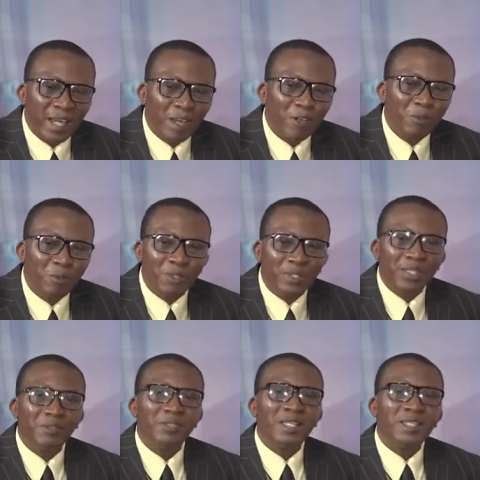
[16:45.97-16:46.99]
our own quota
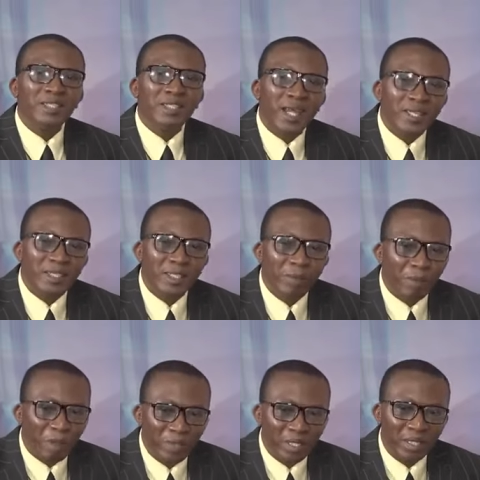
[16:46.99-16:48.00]
to sensitizing the
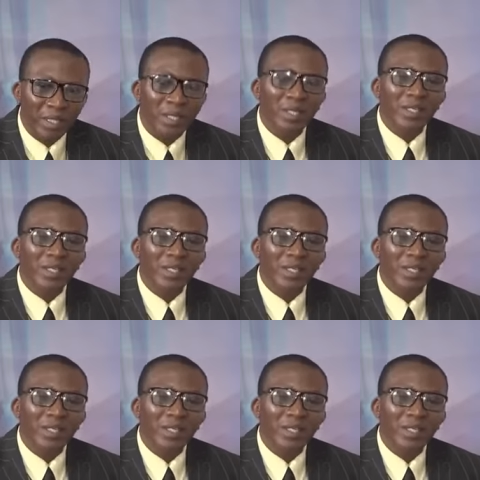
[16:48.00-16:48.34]
public.